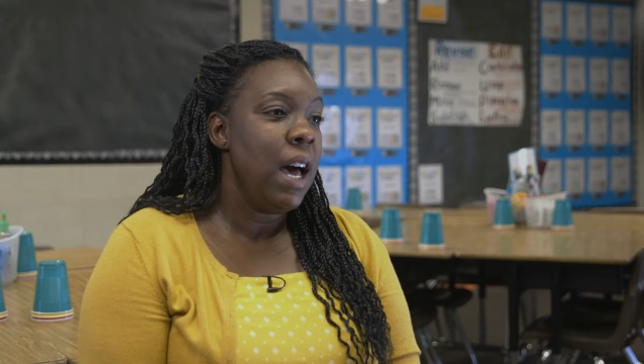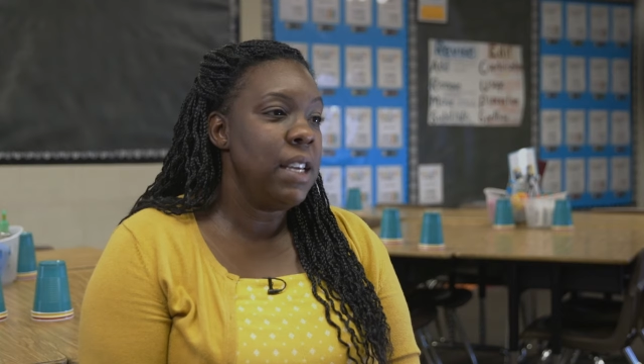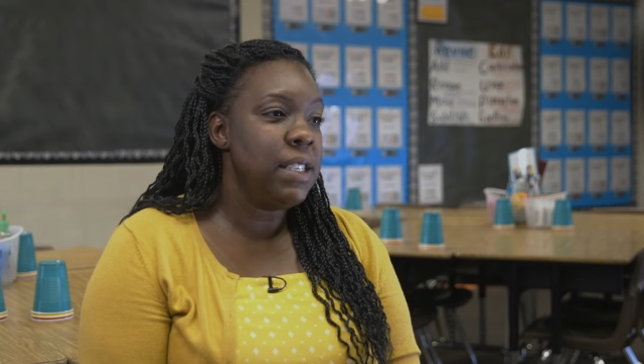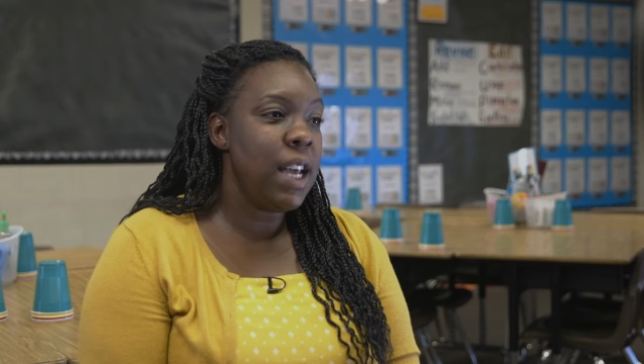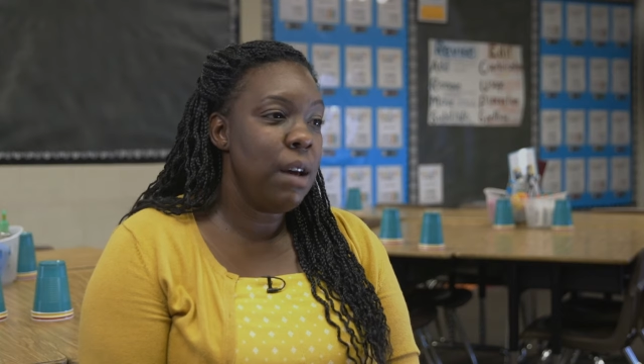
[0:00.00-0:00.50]

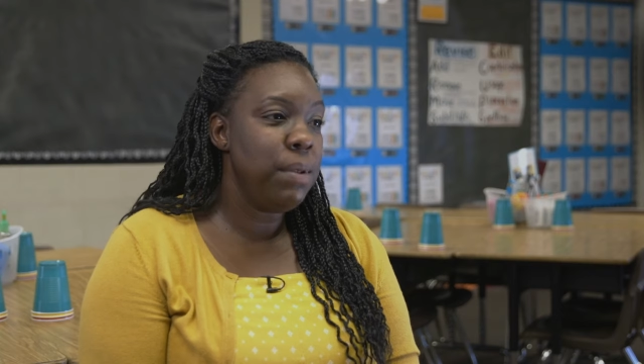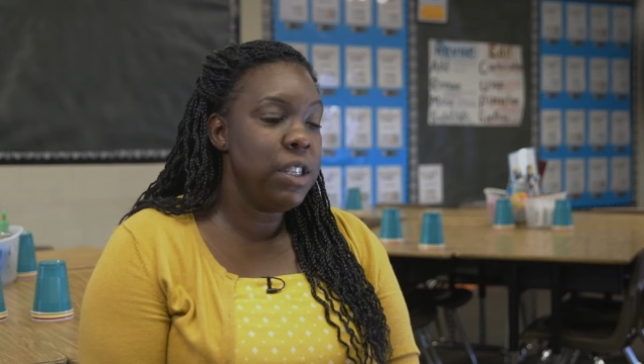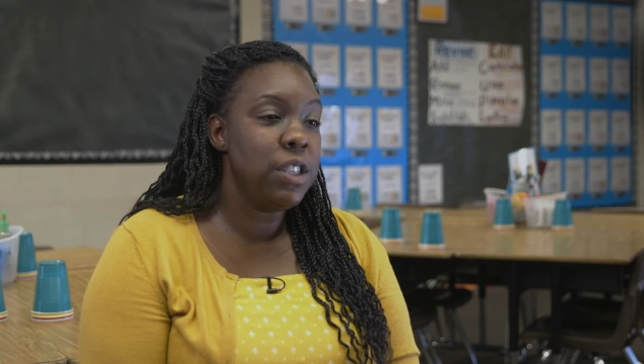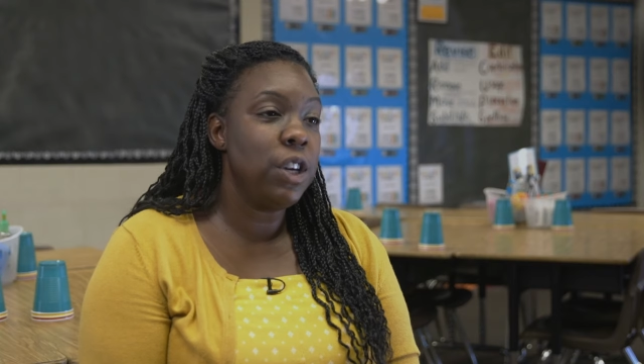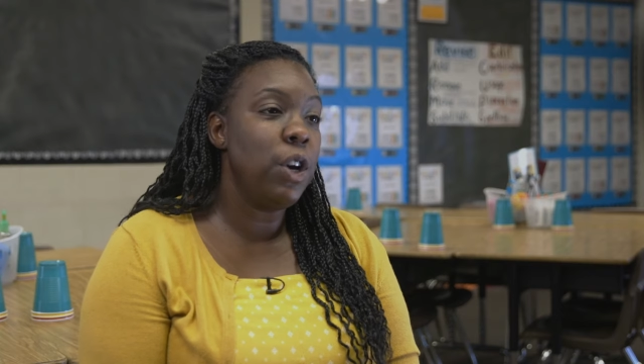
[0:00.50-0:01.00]

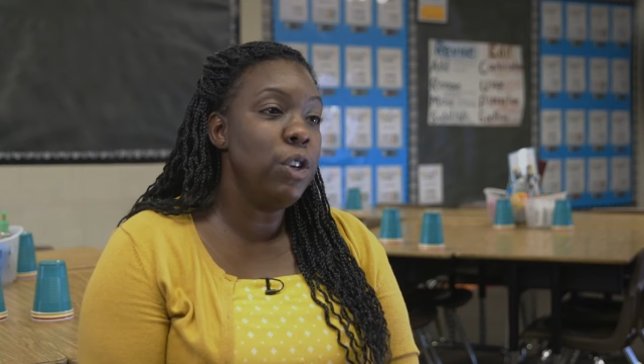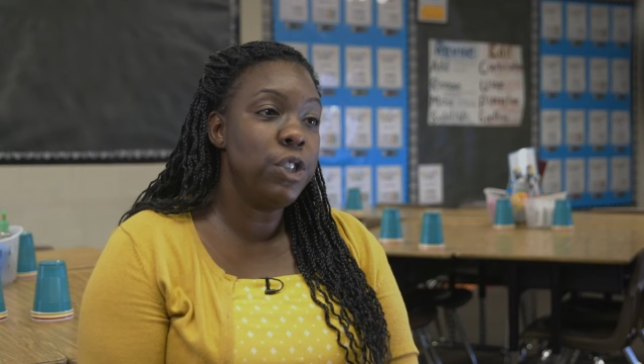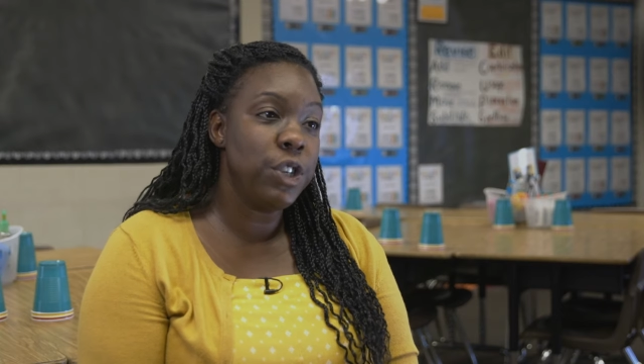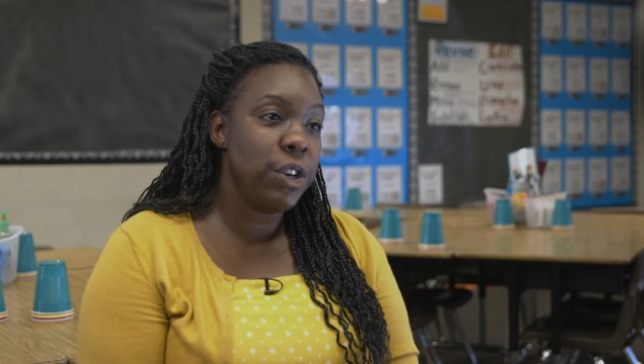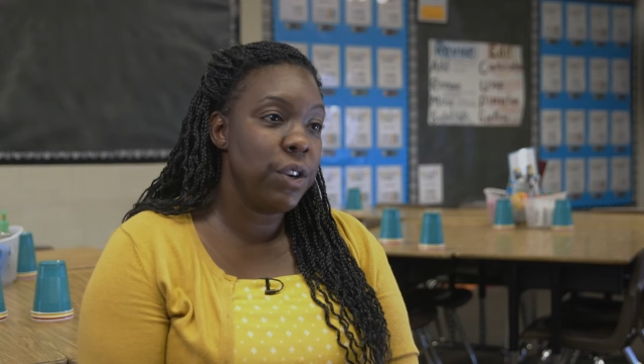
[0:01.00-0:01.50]
establish the
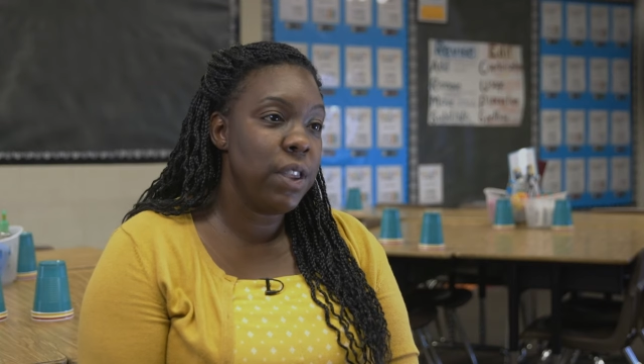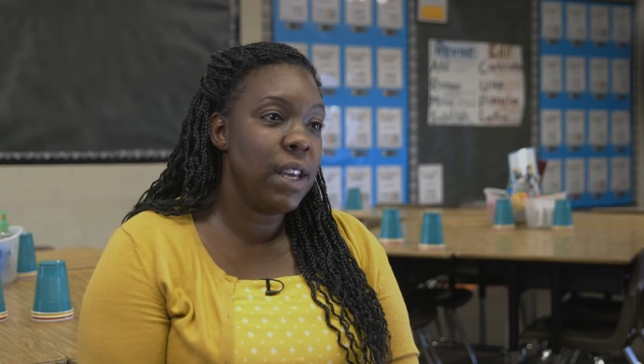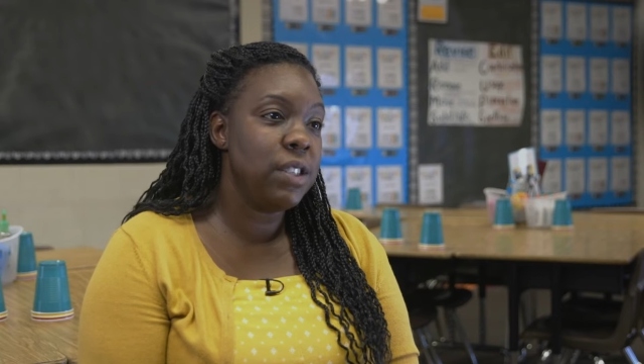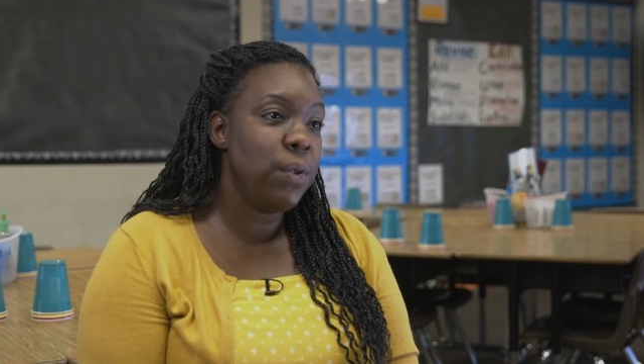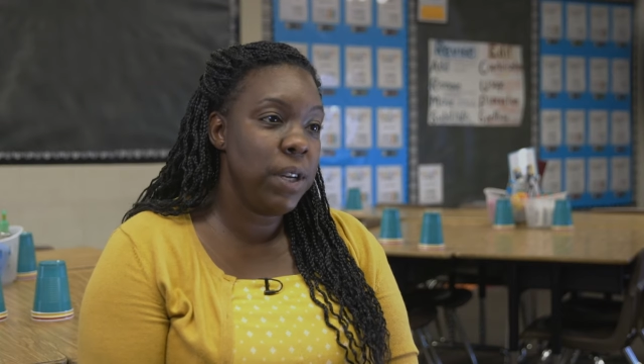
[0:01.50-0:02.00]
culture
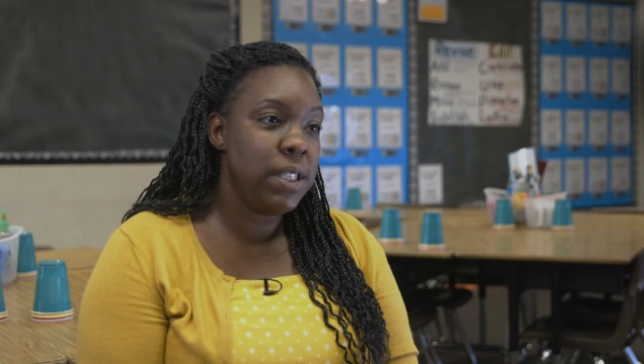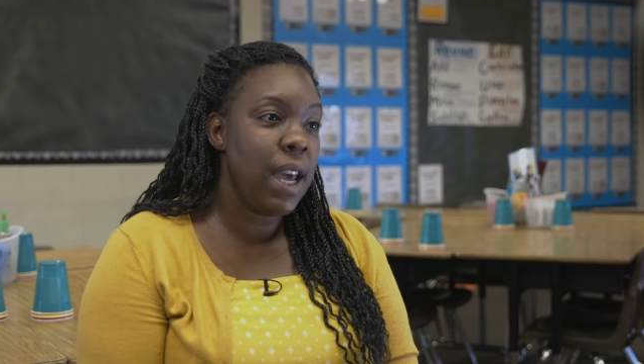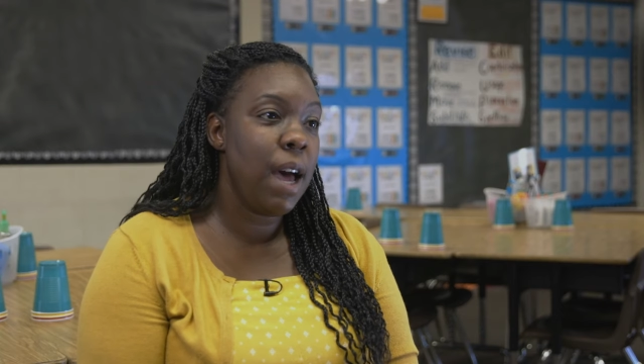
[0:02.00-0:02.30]
that's going to